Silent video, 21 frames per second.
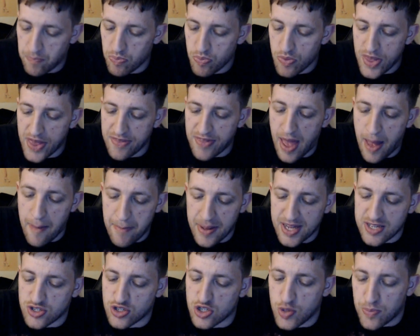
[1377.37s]
and that makes
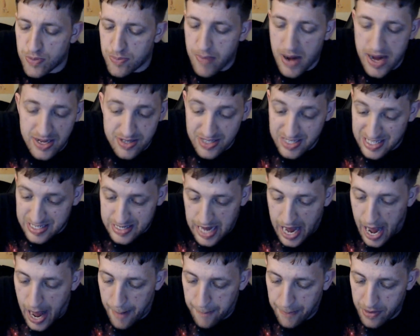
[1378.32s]
Superman
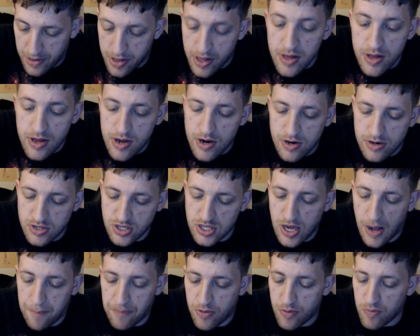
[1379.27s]
snap or
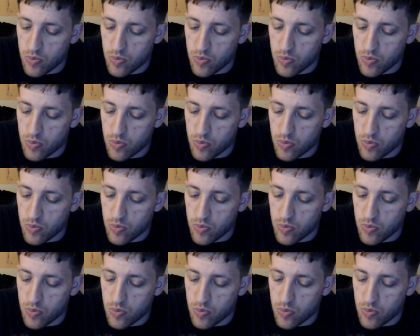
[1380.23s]
something.